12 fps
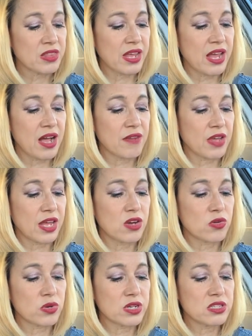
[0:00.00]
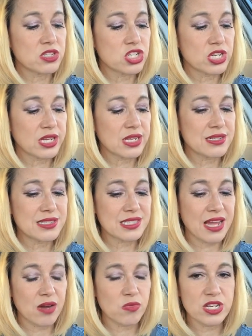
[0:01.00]
They have a grilled chicken
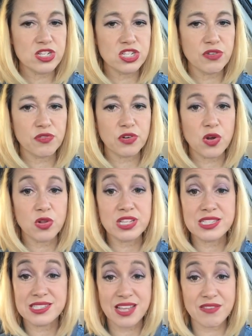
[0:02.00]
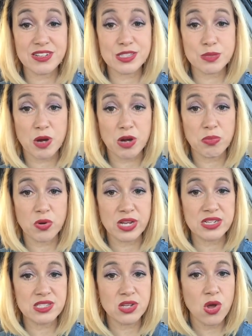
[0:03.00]
sandwich for only seven smart
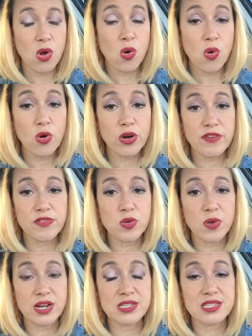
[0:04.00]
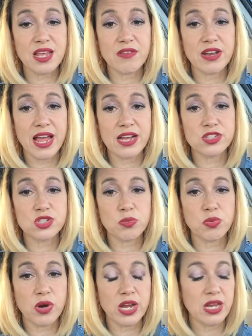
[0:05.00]
points. Or if you want to save an extra
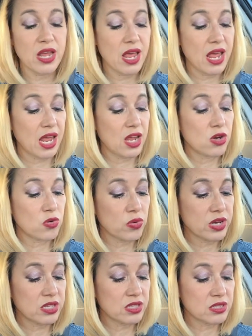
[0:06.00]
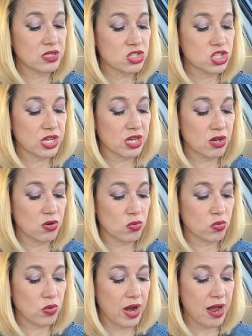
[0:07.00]
point, a grilled chicken
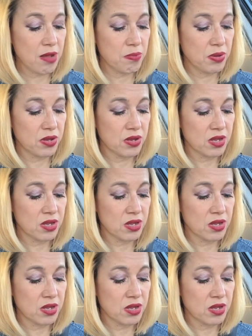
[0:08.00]
wrap